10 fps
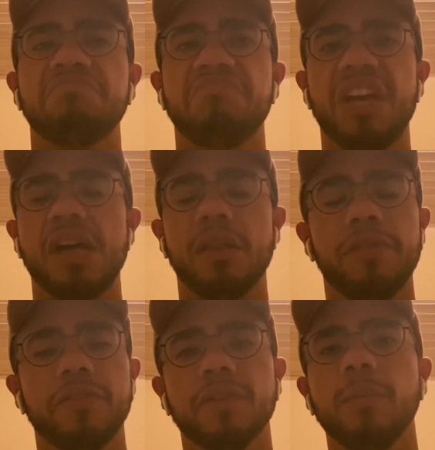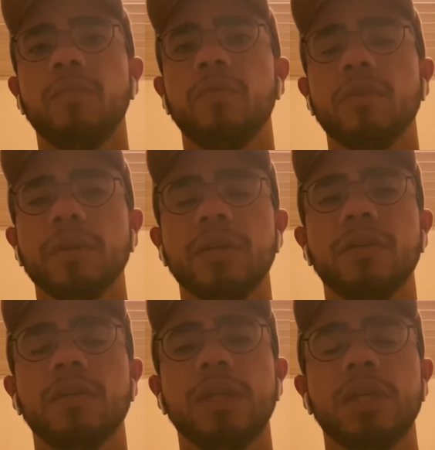healthy step forward.
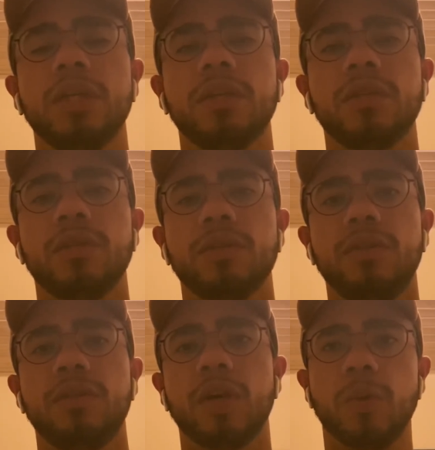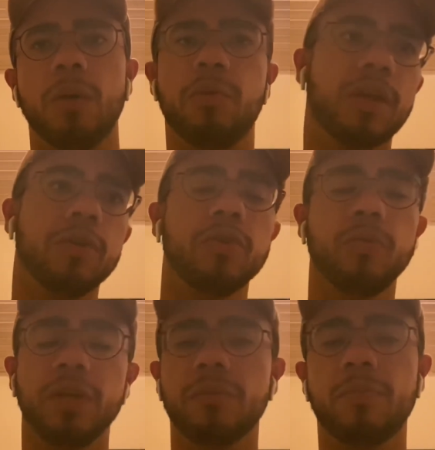Now, how can you do
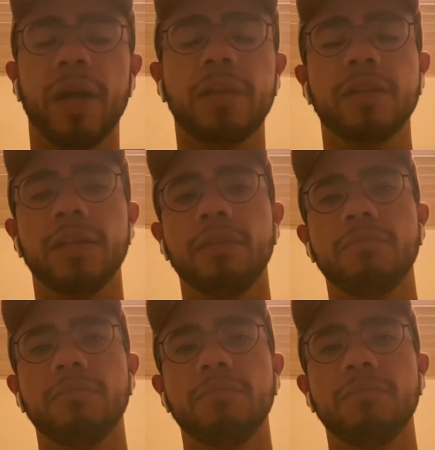it practically?